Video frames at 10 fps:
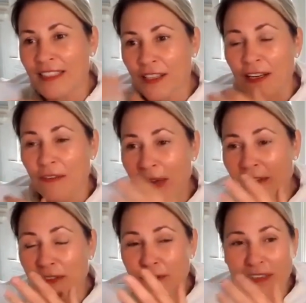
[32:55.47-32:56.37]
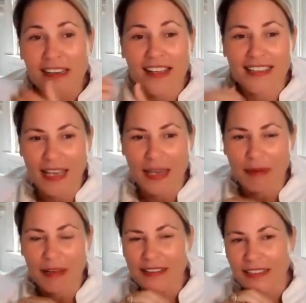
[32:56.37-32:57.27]
good if we have to realize that
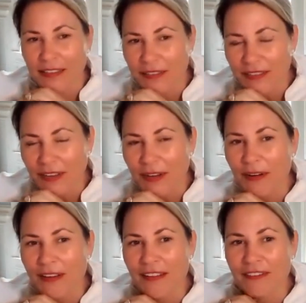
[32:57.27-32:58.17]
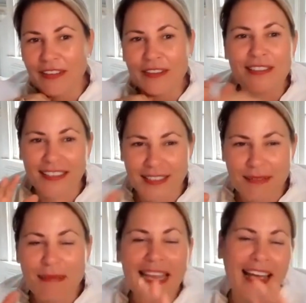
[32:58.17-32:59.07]
about ourselves. So it feels like, to
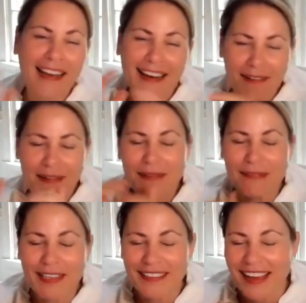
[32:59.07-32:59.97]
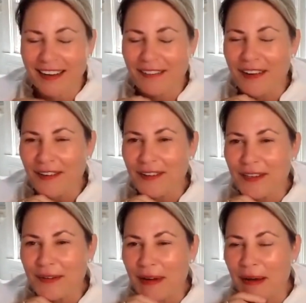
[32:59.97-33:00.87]
me, I know I don't know you
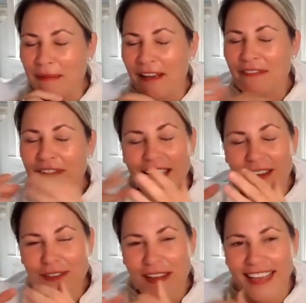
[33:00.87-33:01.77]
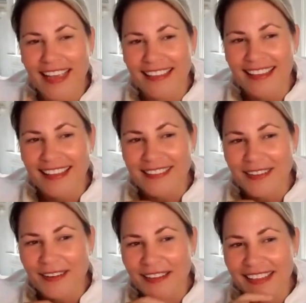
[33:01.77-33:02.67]
too well, but I feel like you're trying to get that.
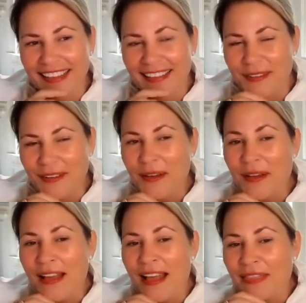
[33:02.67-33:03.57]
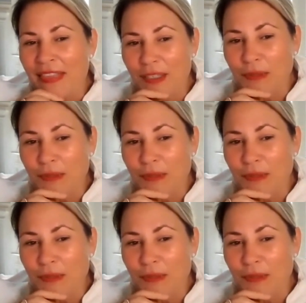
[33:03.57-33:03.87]
So I think that's